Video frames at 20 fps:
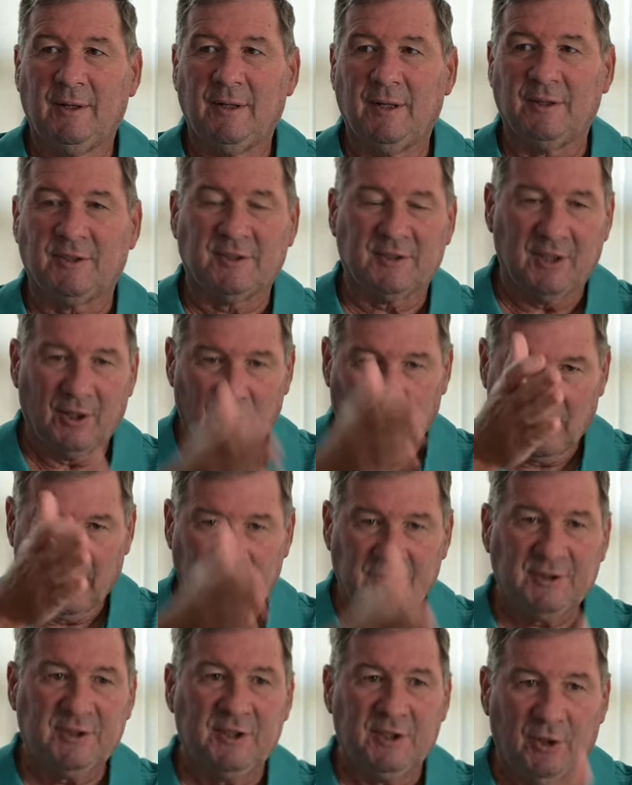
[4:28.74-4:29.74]
still
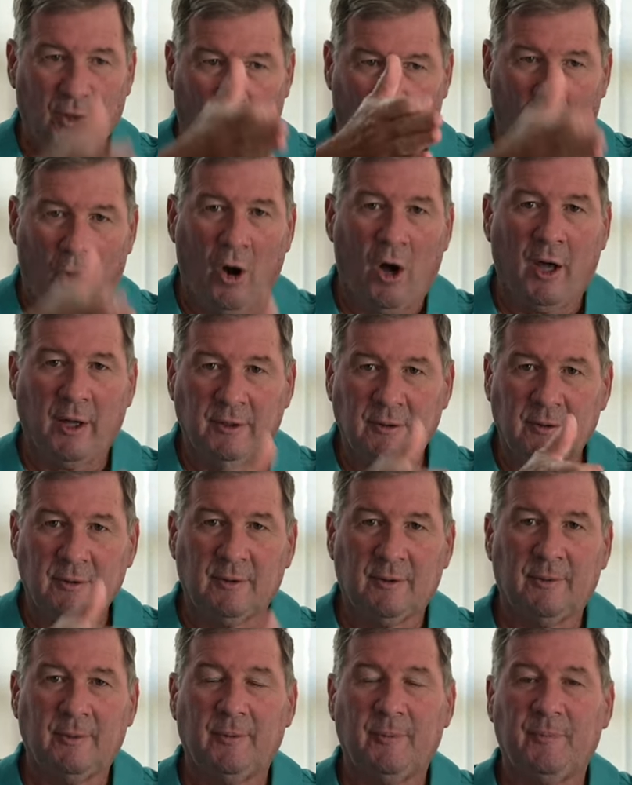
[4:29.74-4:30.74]
listed on
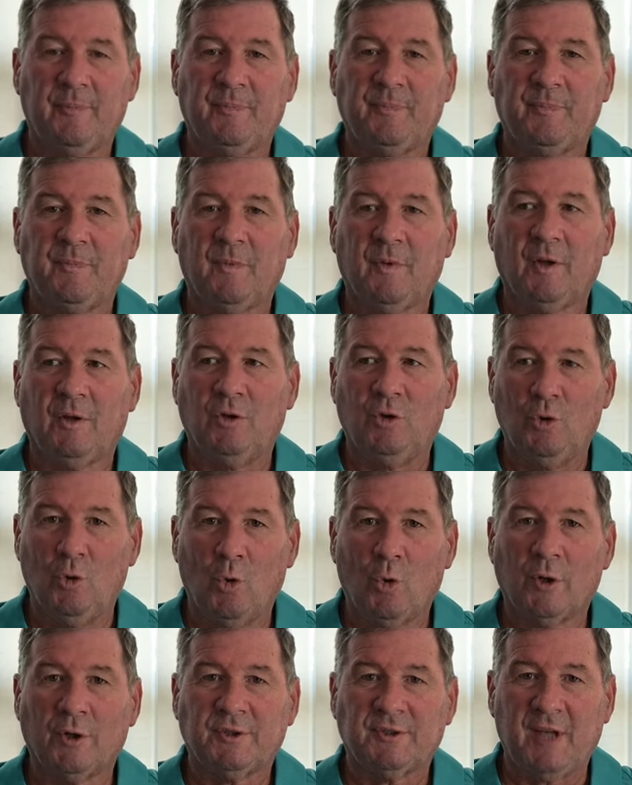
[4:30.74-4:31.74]

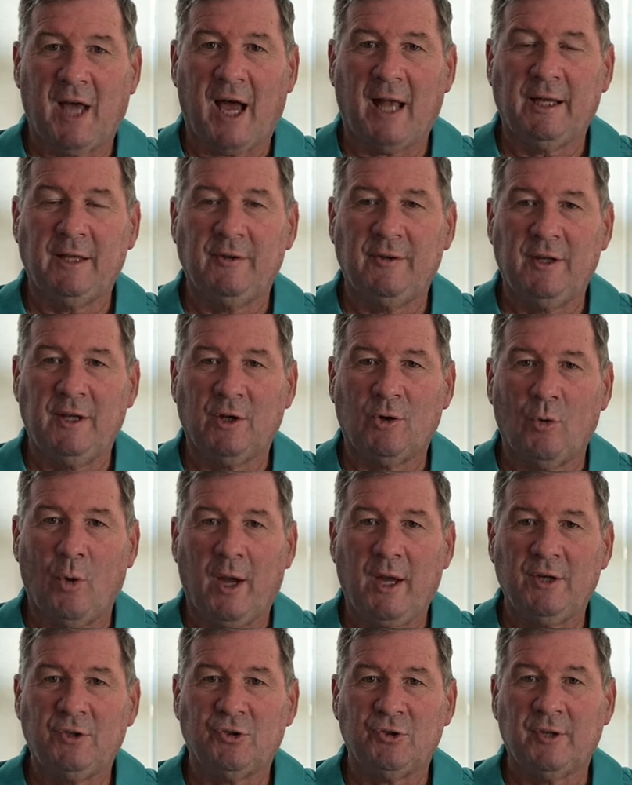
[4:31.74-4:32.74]
your side of the
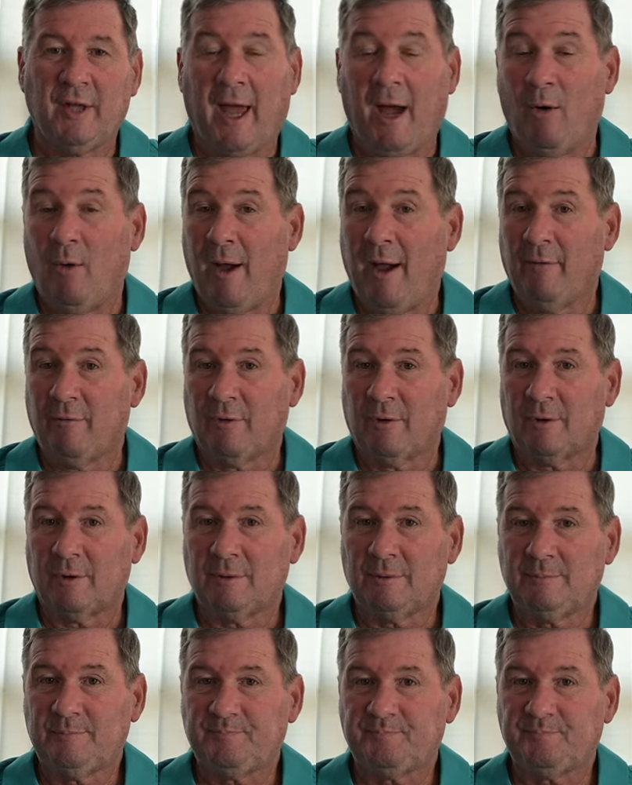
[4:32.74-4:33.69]
equation. However,